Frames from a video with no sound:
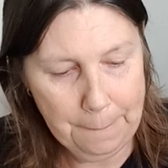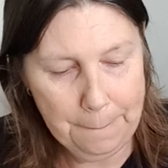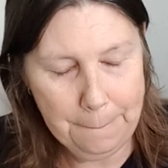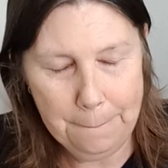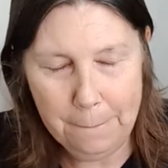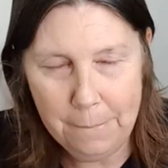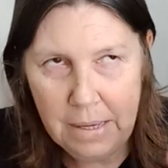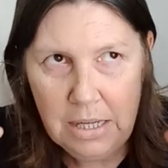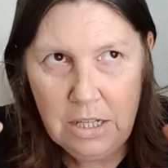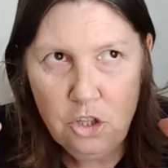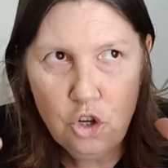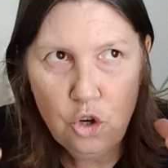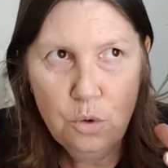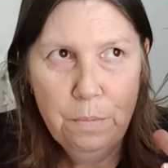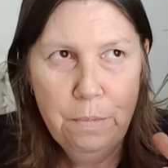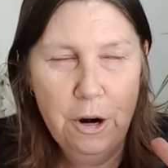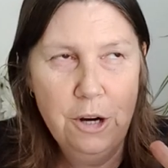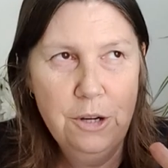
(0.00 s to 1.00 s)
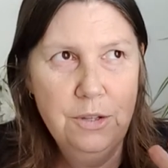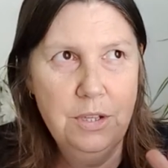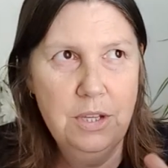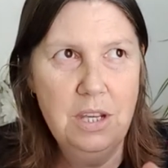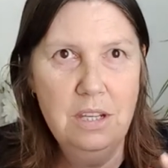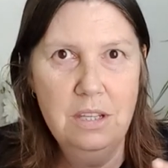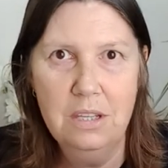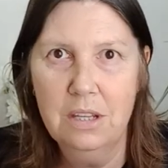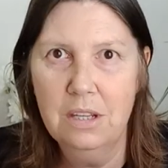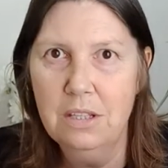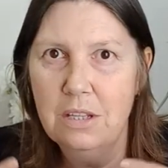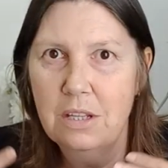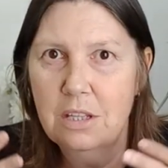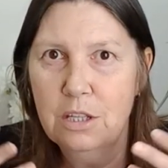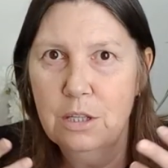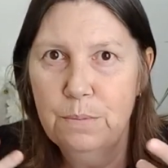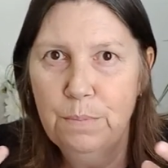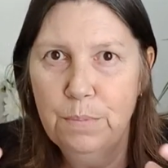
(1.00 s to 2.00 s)
mental process. It's a
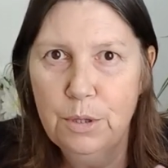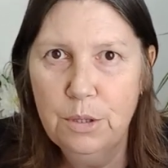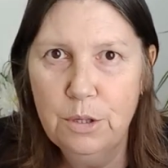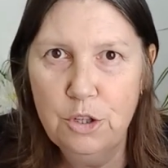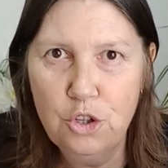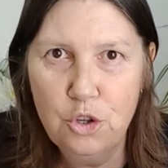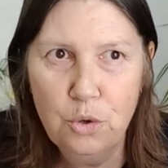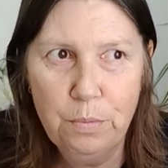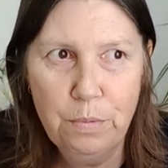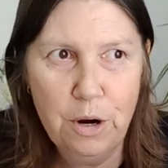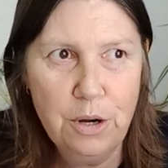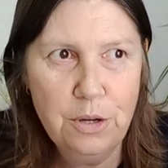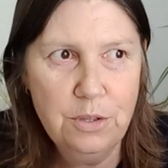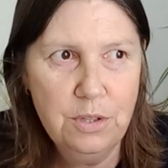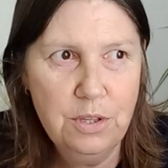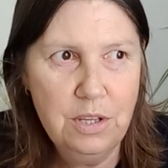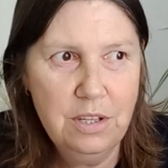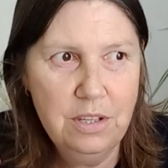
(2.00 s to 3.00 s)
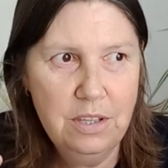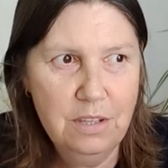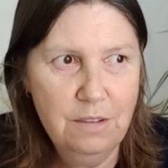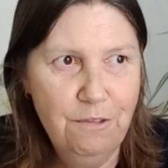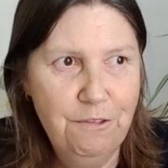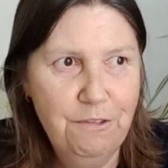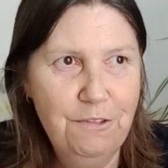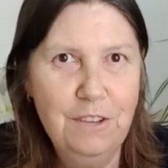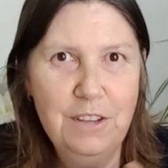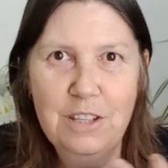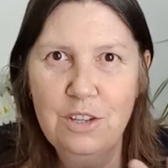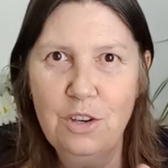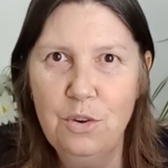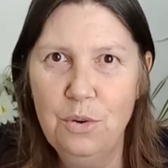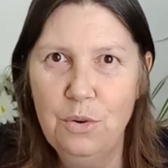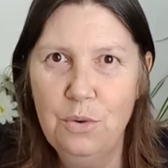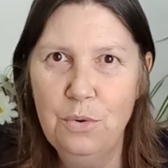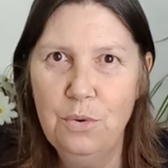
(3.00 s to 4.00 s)
spiritual process,
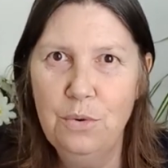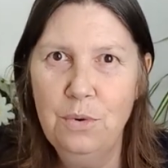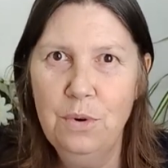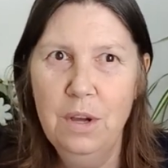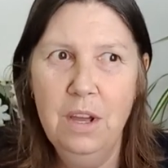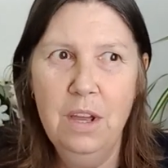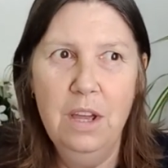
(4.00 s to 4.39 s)
physical.